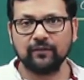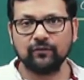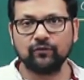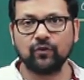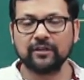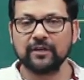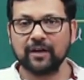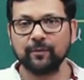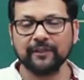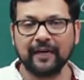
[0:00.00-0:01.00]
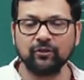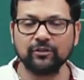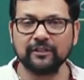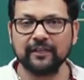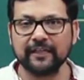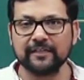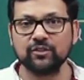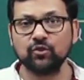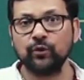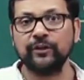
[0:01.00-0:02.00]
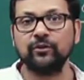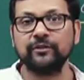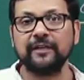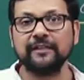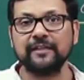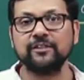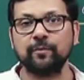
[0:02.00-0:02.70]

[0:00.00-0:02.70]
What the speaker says: For carbon-nitrogen it is 2 into 10 raised